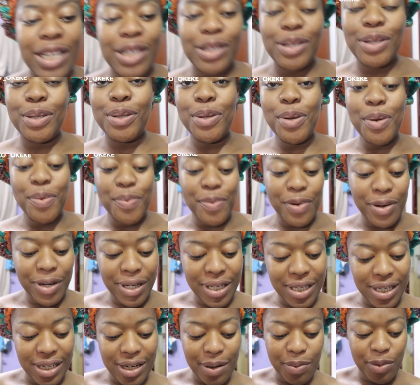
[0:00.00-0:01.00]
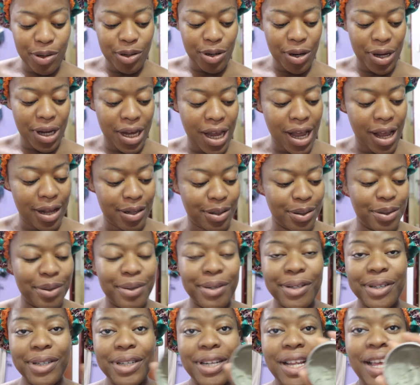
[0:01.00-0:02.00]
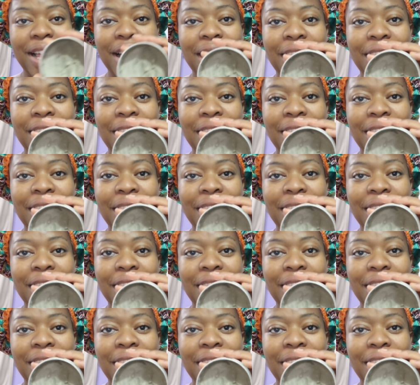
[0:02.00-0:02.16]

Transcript: it so much. Let me show you guys. Hold on.